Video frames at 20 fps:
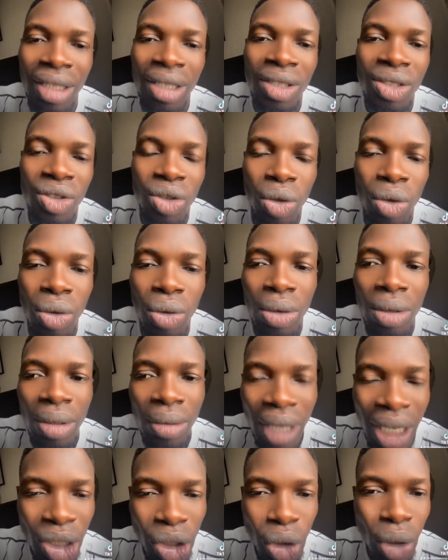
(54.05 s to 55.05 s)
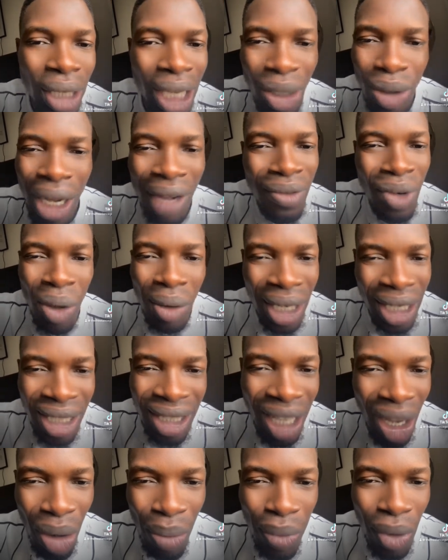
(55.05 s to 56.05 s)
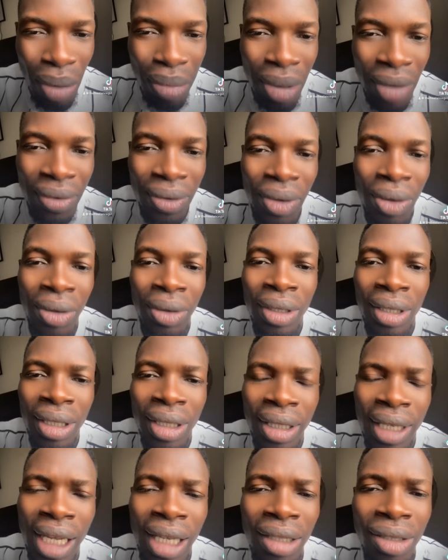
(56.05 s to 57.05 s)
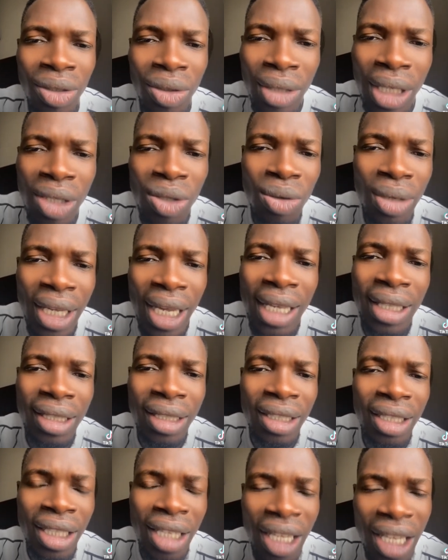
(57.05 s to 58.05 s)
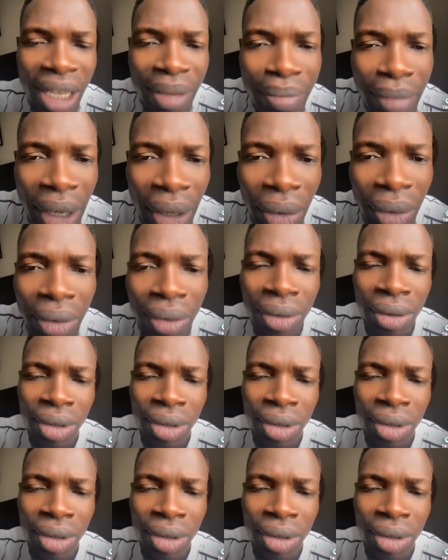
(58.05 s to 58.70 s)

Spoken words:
So ensure that you have not registered Upwork before. Then you need to get the email.